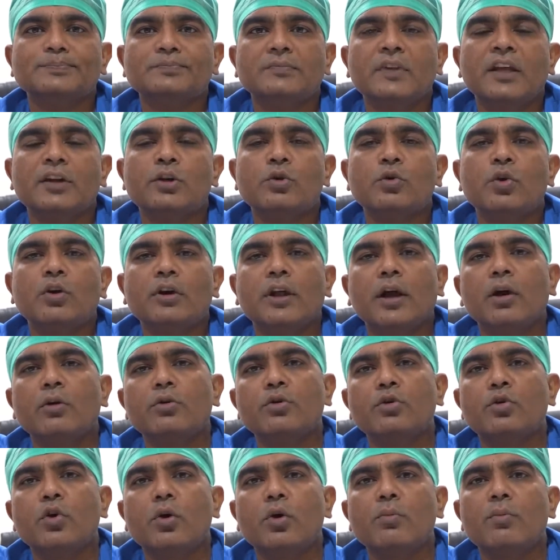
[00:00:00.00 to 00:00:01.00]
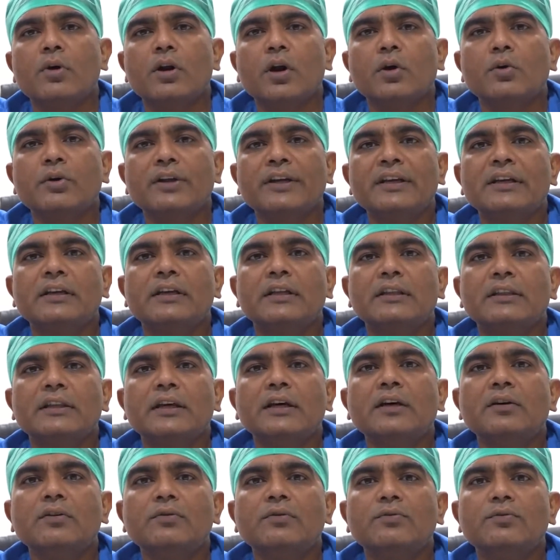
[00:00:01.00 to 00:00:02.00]
They do not have to roam around here and
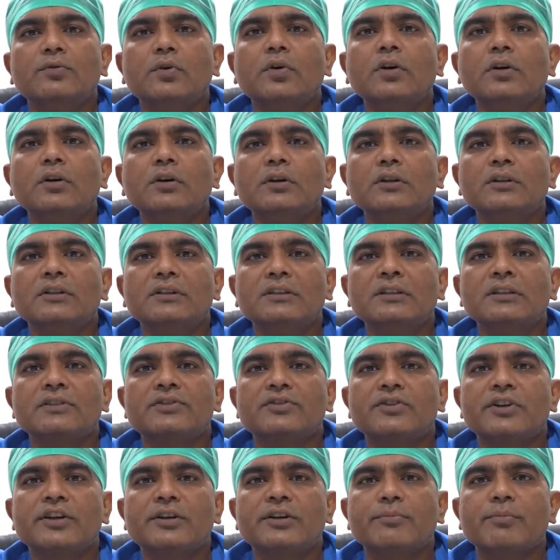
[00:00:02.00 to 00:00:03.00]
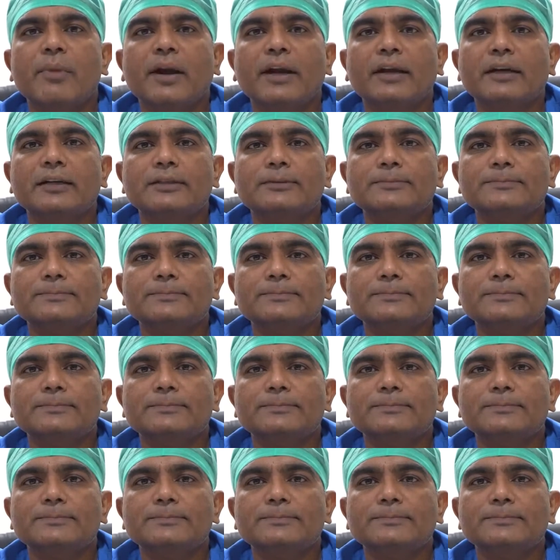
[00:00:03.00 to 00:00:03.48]
there for this treatment.